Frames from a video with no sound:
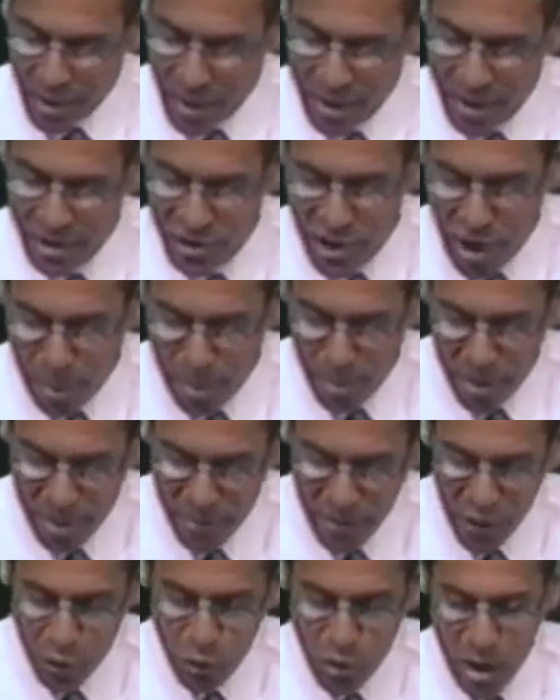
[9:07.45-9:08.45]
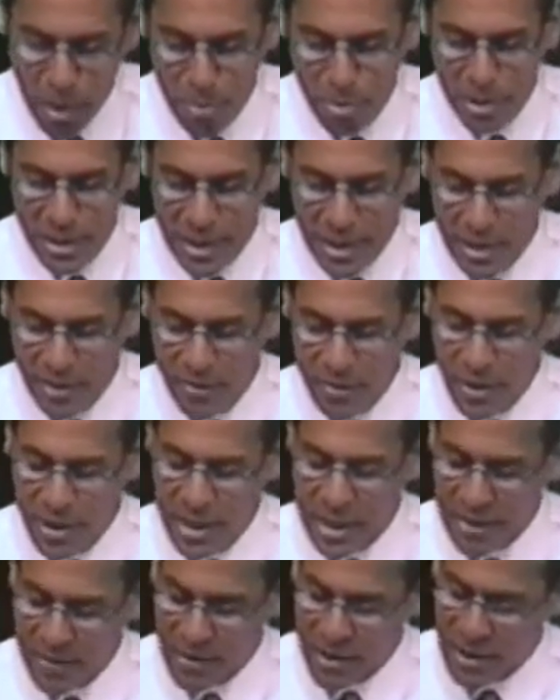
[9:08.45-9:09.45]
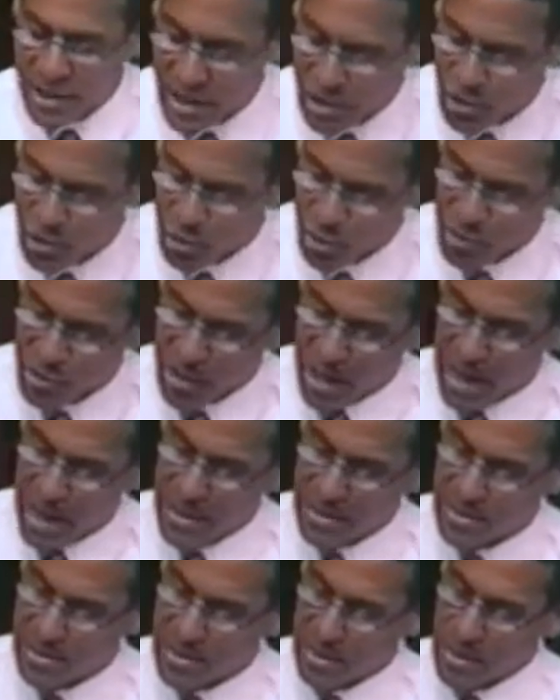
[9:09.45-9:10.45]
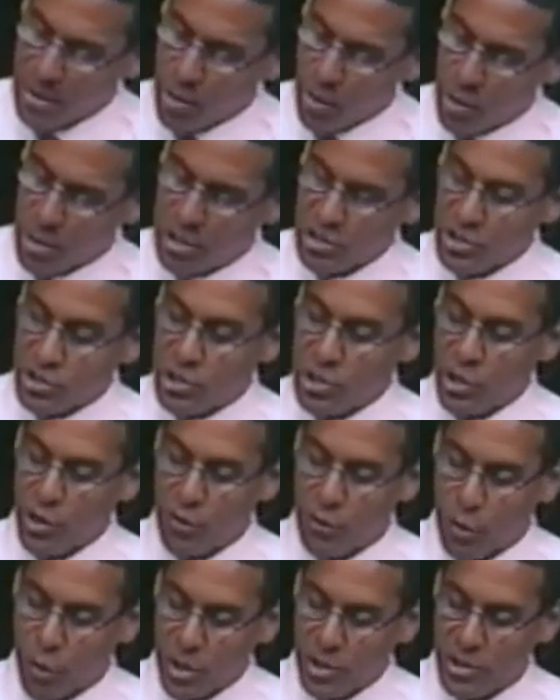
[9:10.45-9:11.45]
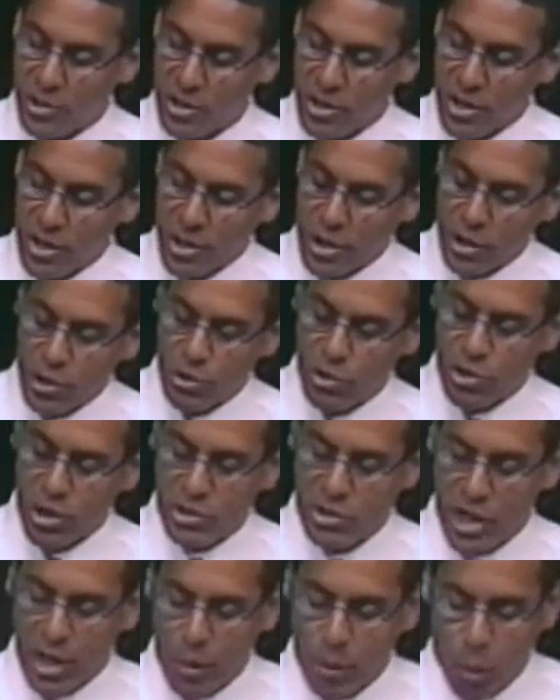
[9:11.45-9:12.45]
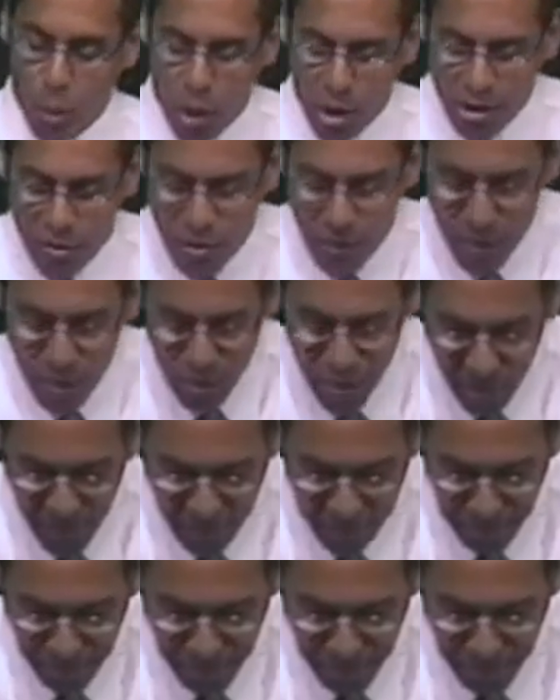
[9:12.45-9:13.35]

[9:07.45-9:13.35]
and it shall be if they do not believe even these two signs, or listen to your voice, you shall take water from the river,